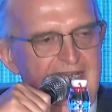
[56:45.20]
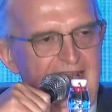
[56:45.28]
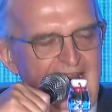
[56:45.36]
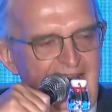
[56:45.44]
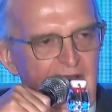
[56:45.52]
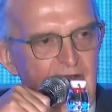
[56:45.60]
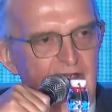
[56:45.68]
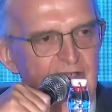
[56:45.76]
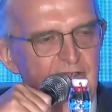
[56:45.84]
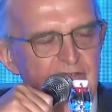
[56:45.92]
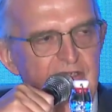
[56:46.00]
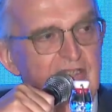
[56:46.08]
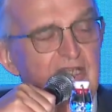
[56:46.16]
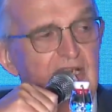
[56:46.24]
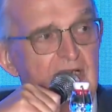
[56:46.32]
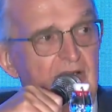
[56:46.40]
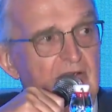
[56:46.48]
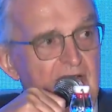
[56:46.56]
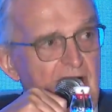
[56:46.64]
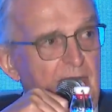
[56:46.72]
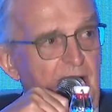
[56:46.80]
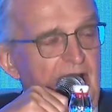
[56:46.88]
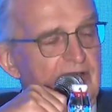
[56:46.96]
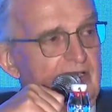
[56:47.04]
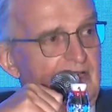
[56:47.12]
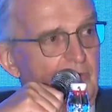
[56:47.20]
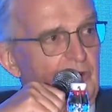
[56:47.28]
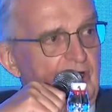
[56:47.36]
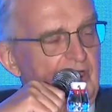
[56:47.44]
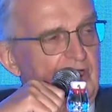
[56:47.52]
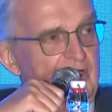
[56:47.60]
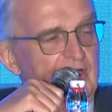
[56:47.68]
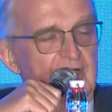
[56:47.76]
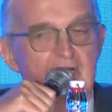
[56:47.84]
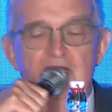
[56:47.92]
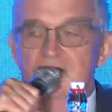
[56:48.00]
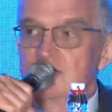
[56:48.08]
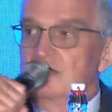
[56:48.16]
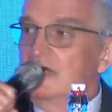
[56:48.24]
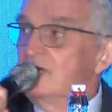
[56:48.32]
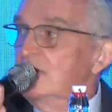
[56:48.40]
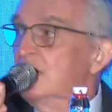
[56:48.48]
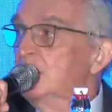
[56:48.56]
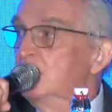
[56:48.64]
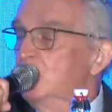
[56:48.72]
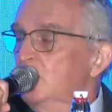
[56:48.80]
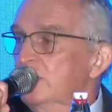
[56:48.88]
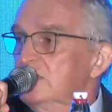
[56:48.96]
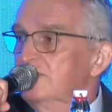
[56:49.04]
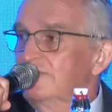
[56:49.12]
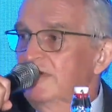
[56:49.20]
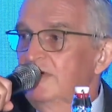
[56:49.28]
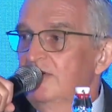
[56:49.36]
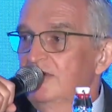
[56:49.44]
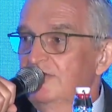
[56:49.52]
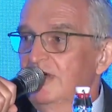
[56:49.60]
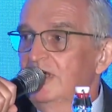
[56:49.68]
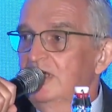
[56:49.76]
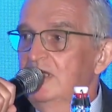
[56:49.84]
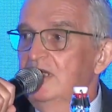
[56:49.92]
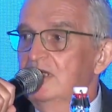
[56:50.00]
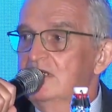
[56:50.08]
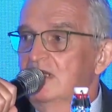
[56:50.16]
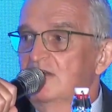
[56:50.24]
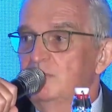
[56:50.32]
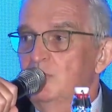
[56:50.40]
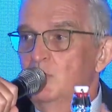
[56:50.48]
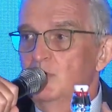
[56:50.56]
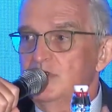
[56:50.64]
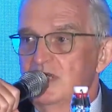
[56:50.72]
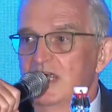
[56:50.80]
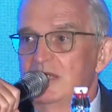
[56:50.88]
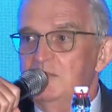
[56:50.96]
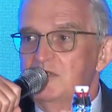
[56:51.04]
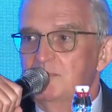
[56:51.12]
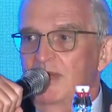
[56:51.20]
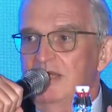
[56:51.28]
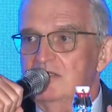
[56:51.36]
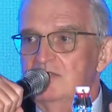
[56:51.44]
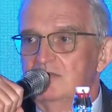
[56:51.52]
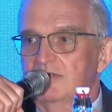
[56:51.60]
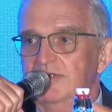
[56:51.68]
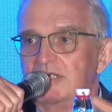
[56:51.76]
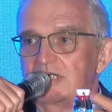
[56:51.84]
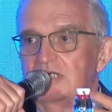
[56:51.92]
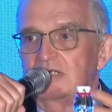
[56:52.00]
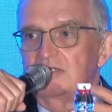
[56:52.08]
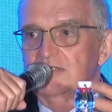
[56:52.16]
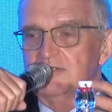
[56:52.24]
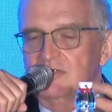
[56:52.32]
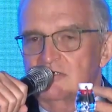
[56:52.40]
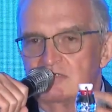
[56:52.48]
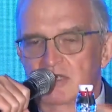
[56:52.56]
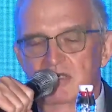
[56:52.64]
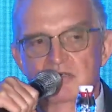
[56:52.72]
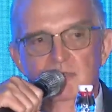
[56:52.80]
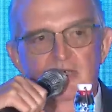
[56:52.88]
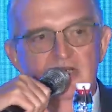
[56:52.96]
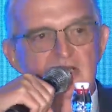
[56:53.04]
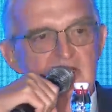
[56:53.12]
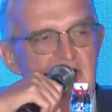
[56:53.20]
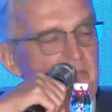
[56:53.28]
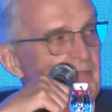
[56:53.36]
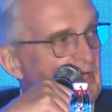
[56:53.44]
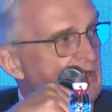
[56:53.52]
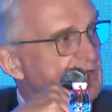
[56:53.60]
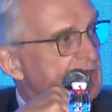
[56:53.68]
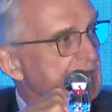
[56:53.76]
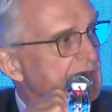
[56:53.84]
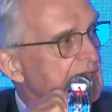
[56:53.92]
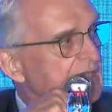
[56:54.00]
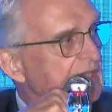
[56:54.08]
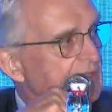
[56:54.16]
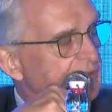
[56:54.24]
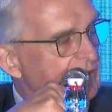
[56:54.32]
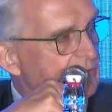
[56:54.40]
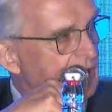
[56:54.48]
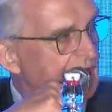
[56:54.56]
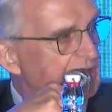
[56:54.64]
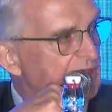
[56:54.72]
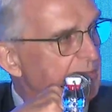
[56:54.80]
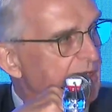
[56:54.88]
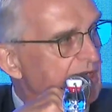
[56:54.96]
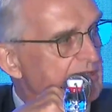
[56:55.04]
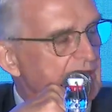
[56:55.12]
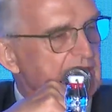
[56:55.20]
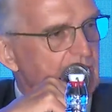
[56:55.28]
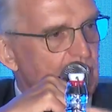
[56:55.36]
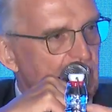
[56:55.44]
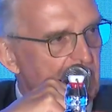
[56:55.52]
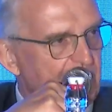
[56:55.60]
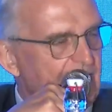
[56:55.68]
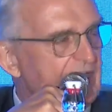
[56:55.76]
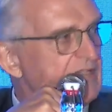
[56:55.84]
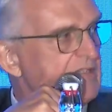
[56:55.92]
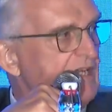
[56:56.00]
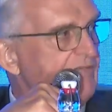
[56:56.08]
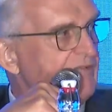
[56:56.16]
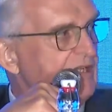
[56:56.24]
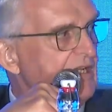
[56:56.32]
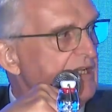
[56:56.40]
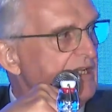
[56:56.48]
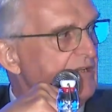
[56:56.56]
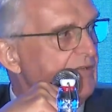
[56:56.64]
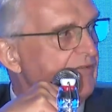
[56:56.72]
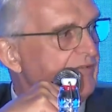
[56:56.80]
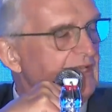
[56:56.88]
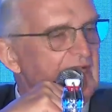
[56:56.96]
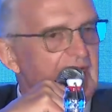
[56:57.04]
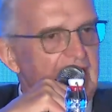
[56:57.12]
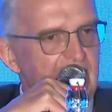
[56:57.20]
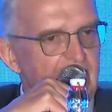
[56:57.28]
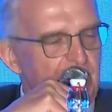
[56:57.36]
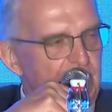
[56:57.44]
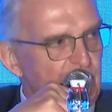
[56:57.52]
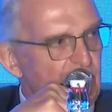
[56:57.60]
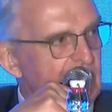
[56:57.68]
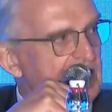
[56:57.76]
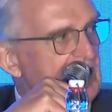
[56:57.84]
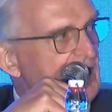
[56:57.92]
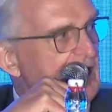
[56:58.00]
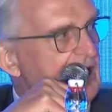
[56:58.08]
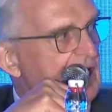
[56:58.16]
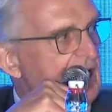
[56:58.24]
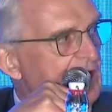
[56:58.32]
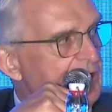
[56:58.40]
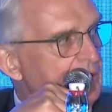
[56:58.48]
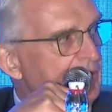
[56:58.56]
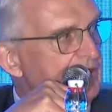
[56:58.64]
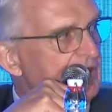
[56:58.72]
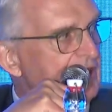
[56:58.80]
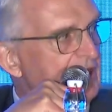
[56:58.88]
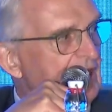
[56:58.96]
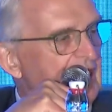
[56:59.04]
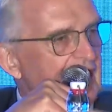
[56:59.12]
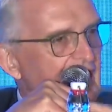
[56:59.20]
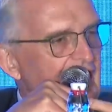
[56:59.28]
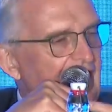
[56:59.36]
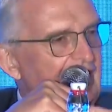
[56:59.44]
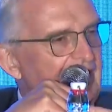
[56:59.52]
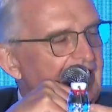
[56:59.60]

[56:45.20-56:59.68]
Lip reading: areas that they don't know about and they want to learn. So actually our board is very, very keen to have more time spent on the sustainability piece on a regular basis, workplace safety and health, community engagement. And